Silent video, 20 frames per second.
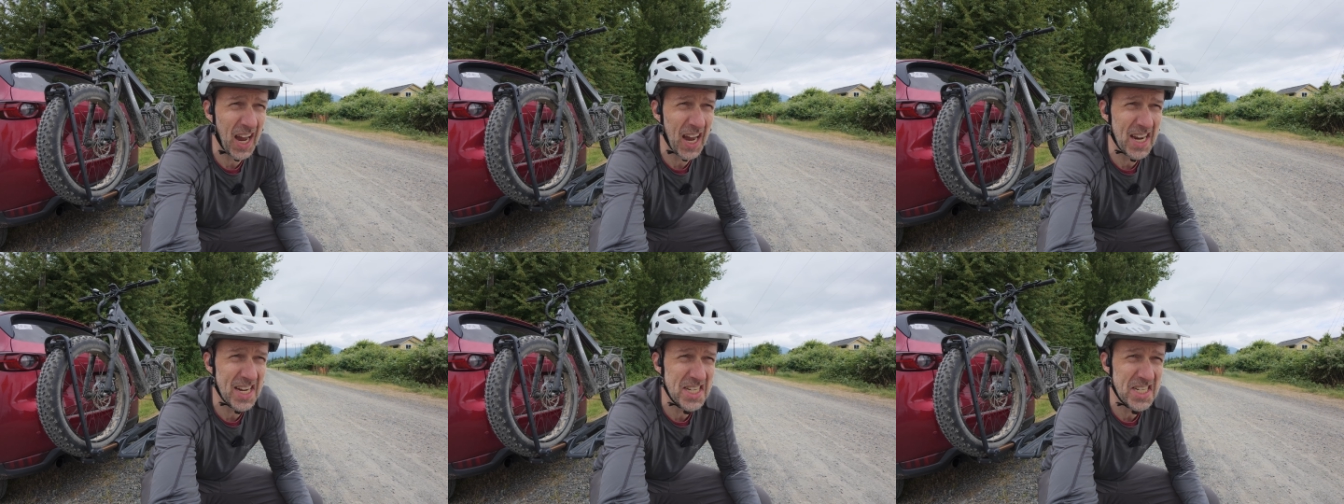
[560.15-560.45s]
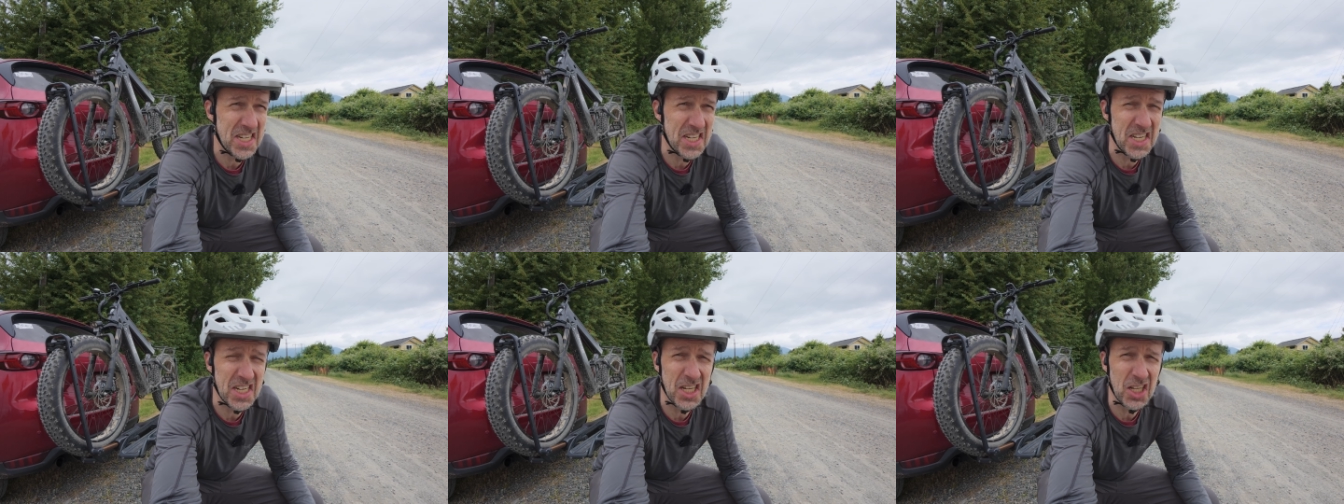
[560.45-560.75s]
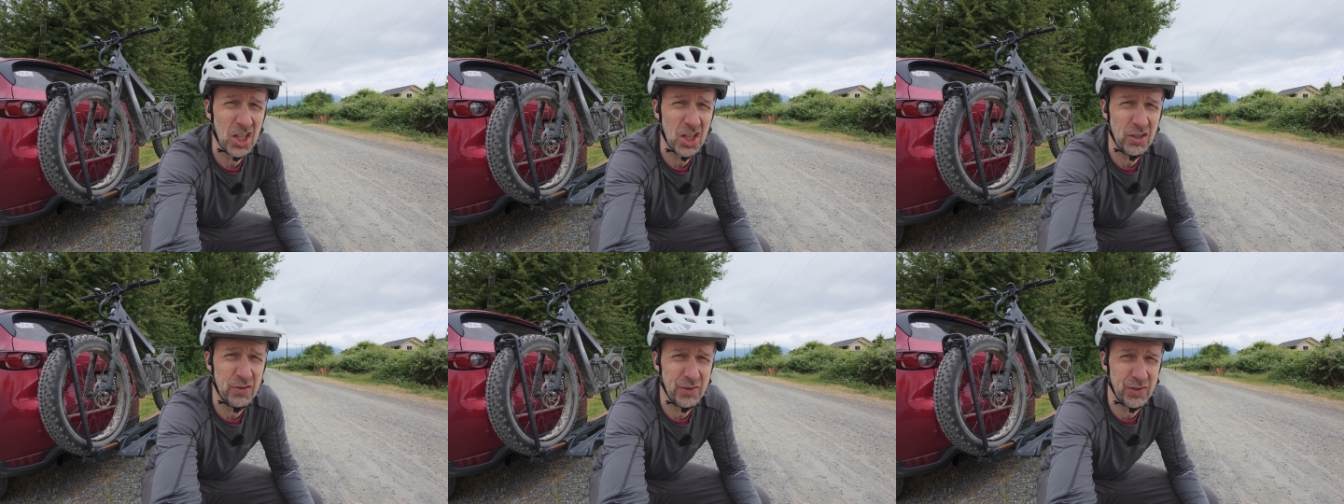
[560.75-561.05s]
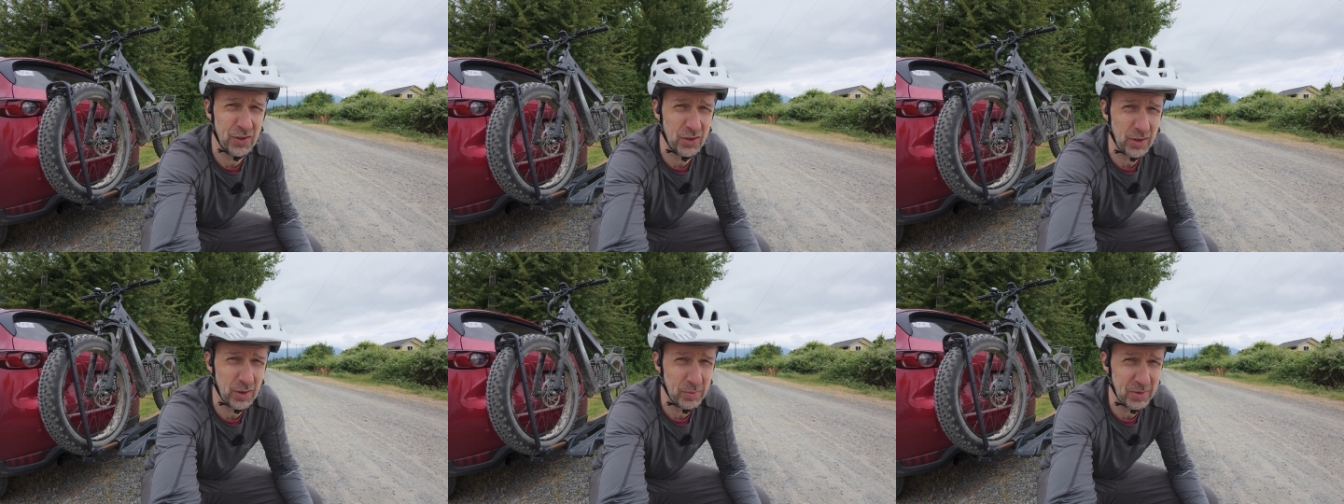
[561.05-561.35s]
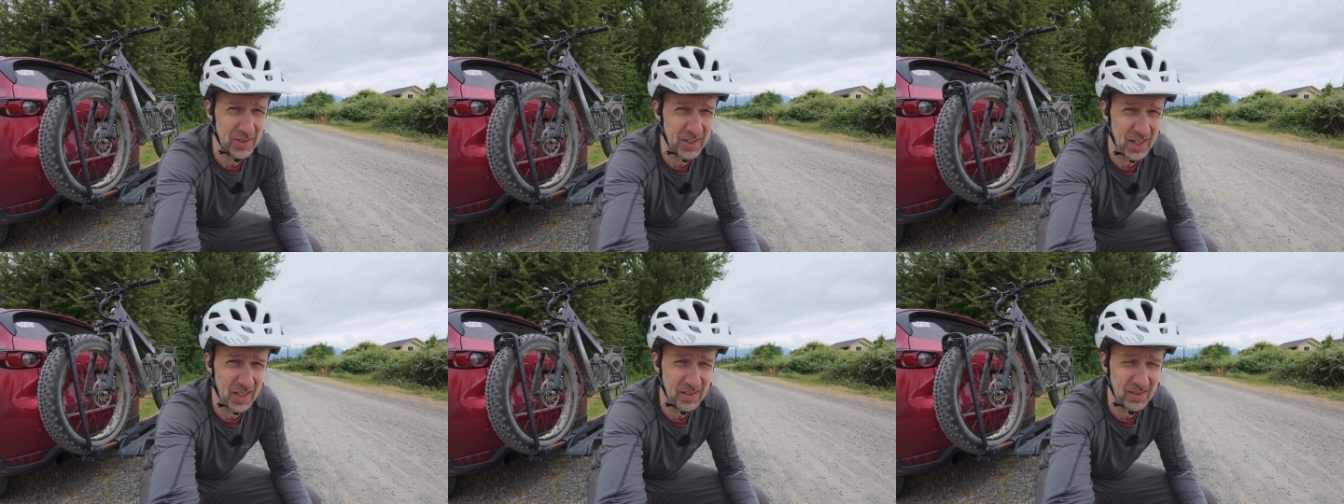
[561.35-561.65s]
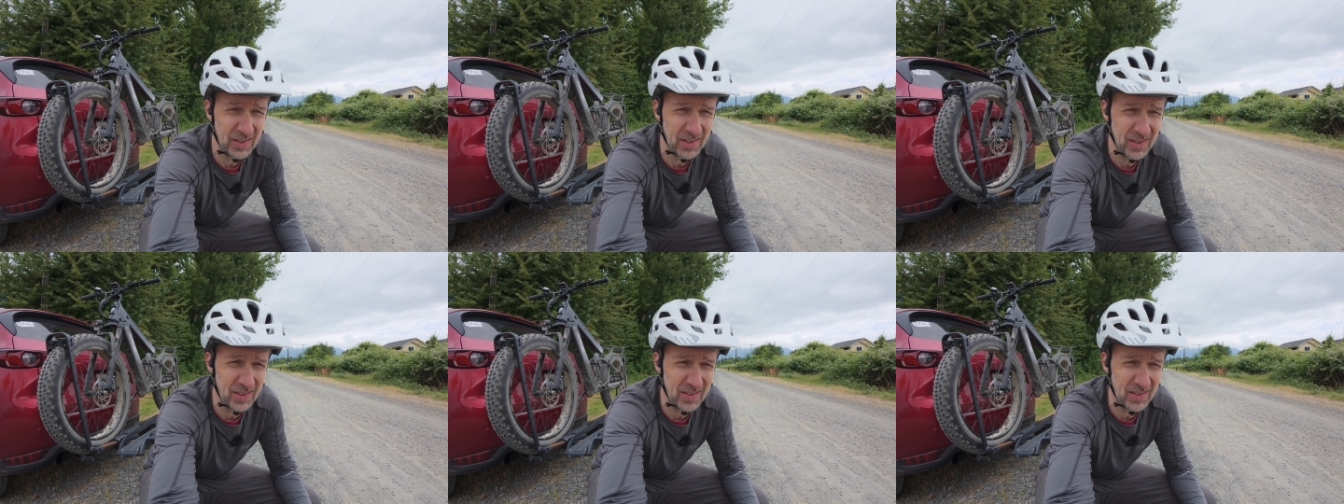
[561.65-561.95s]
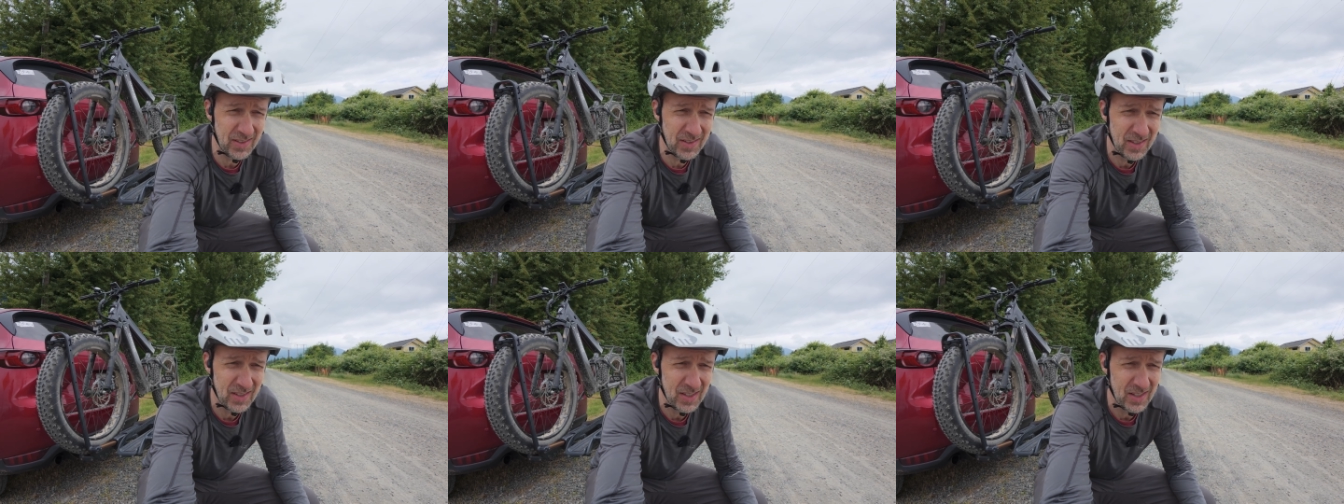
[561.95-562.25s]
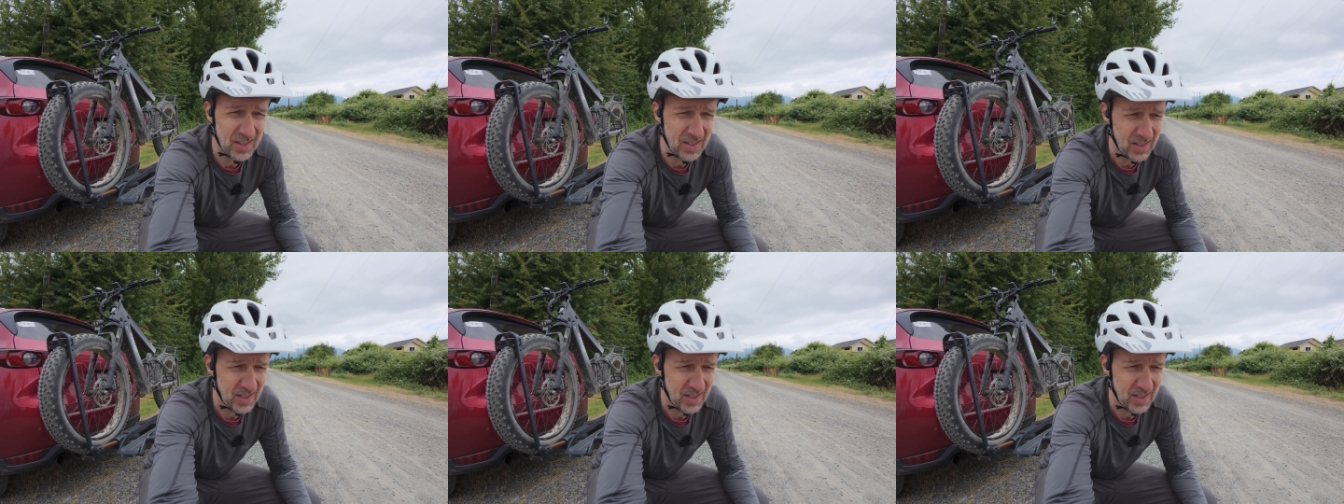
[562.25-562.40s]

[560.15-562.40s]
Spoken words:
ideal of circumstances.